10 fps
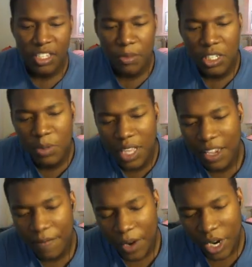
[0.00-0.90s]
This must be
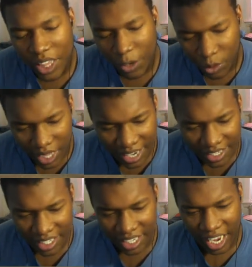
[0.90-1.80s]
like a very like
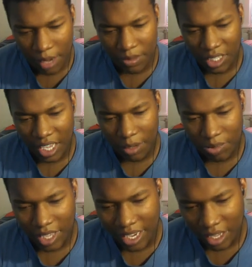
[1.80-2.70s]
relaxing game to
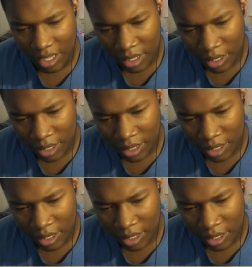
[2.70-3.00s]
like play.